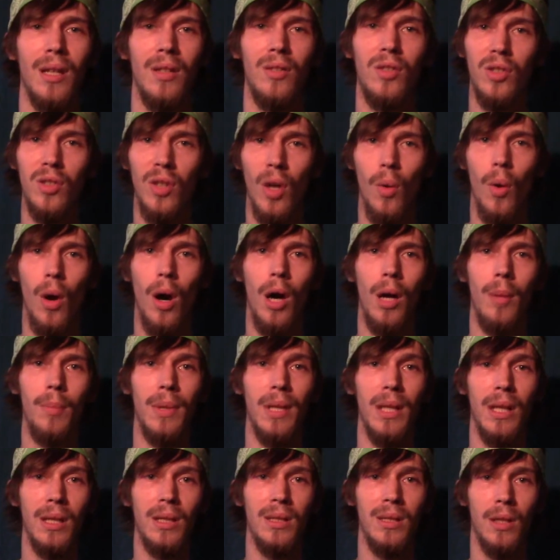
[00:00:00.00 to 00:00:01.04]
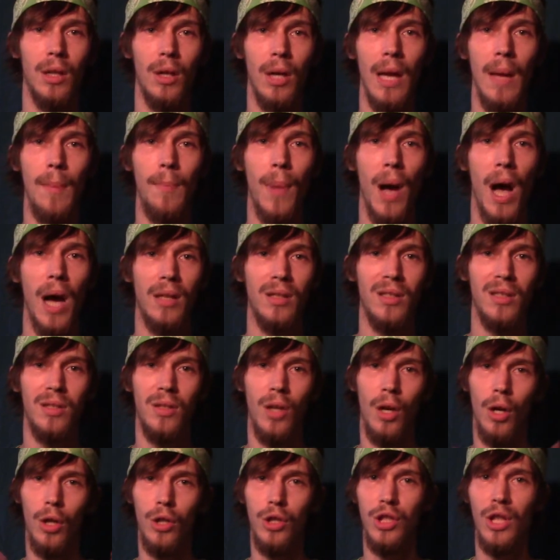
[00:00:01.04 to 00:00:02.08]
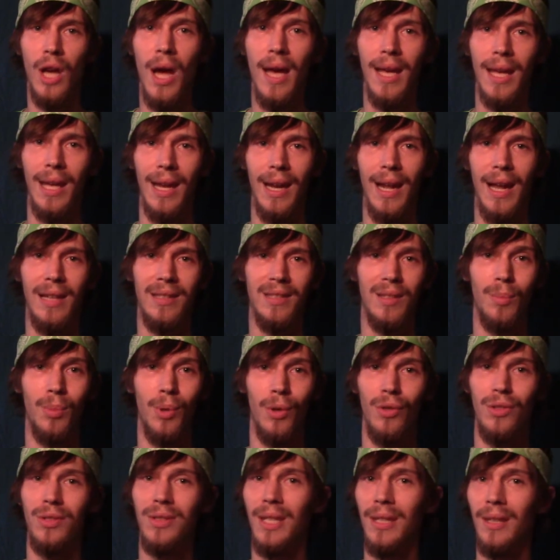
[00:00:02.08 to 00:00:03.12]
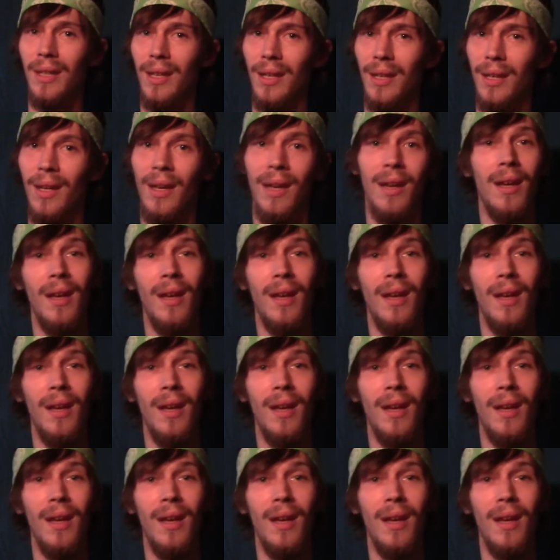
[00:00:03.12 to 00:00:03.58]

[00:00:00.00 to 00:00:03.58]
It's so hard because their hitboxes are giant, as opposed to the